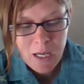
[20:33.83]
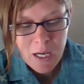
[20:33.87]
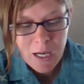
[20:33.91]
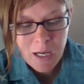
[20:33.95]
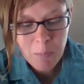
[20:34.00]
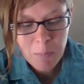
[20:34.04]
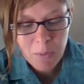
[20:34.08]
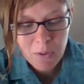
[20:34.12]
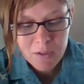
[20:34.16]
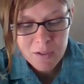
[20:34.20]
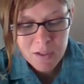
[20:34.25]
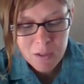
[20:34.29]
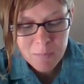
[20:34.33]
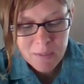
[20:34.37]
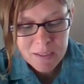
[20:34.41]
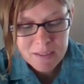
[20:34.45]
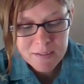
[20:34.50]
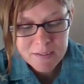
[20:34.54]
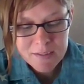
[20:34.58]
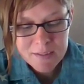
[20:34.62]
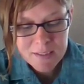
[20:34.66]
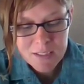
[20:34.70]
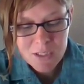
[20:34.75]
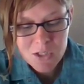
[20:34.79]
Ability to make
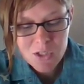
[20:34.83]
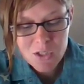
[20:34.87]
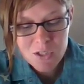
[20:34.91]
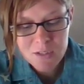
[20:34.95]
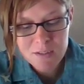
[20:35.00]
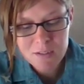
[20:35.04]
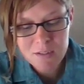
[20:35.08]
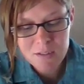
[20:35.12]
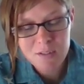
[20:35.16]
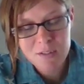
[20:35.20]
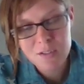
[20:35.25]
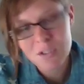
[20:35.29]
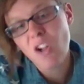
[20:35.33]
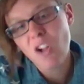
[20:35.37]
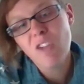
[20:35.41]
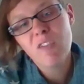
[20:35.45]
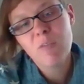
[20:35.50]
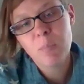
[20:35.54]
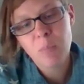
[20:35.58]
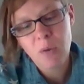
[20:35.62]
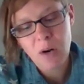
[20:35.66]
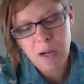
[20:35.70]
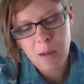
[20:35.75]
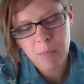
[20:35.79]
decisions and
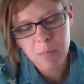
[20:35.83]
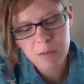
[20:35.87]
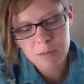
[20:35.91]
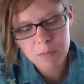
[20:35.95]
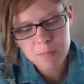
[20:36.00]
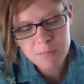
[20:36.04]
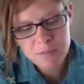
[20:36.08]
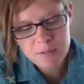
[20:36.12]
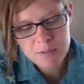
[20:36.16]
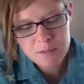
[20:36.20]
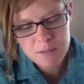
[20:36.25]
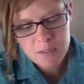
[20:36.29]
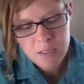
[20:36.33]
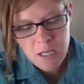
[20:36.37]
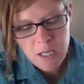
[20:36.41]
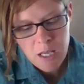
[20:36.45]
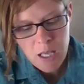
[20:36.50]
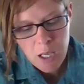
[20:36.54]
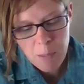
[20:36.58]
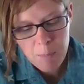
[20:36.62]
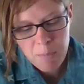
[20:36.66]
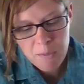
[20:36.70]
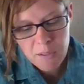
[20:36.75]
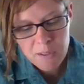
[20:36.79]
solve problems.
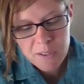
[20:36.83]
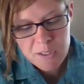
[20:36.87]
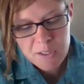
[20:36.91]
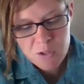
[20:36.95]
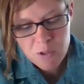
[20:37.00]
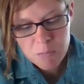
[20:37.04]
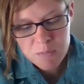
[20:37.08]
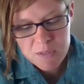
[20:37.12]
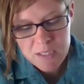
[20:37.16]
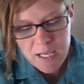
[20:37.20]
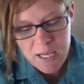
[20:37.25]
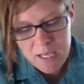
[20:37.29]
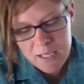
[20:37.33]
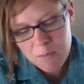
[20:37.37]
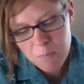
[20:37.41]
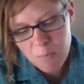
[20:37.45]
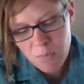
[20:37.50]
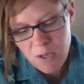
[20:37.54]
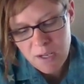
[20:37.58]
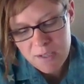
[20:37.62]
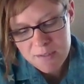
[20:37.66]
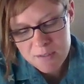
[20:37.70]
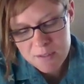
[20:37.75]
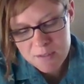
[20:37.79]
Ability to obtain and
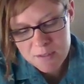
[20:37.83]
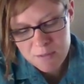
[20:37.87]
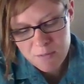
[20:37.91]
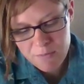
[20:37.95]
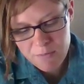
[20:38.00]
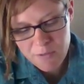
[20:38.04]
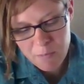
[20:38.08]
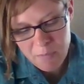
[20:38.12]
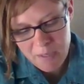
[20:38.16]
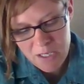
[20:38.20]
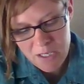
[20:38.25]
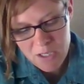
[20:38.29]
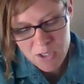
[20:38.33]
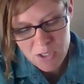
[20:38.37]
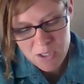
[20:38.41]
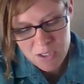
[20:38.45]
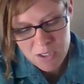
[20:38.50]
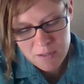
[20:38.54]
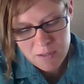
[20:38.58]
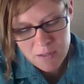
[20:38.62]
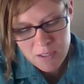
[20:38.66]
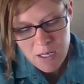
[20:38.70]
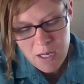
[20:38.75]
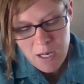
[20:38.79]
process
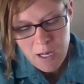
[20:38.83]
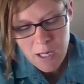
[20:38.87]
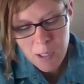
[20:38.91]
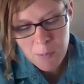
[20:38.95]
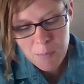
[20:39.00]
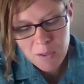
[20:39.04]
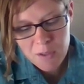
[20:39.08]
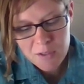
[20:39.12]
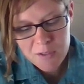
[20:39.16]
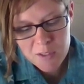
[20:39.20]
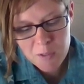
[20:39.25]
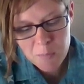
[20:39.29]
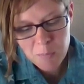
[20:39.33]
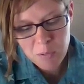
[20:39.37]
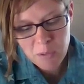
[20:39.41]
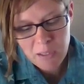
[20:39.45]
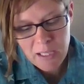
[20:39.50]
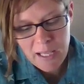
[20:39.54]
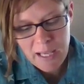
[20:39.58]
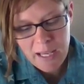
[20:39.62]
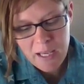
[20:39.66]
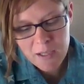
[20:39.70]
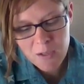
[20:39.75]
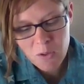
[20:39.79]
information. Ability to
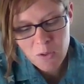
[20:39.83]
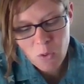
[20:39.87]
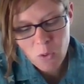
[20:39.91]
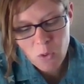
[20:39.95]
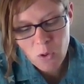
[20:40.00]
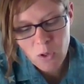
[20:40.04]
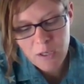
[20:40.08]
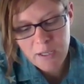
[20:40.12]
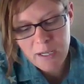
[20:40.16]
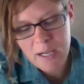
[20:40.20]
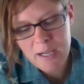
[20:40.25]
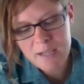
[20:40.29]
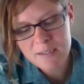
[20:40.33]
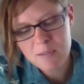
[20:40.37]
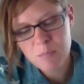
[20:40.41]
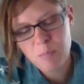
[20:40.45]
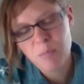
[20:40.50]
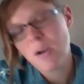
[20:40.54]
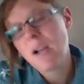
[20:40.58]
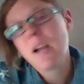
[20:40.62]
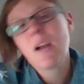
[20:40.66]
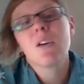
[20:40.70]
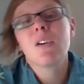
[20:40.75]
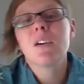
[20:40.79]
plan, organize, and
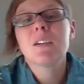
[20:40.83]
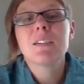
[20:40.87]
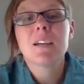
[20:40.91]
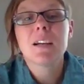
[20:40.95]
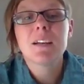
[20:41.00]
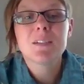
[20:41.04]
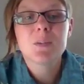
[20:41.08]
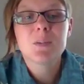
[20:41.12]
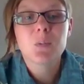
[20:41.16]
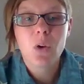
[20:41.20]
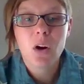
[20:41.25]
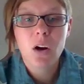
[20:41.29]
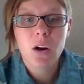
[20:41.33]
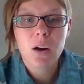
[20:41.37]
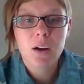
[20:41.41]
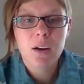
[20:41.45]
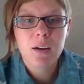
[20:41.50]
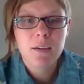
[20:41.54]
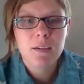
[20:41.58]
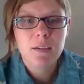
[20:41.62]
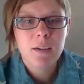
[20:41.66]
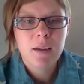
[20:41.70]
prioritize work.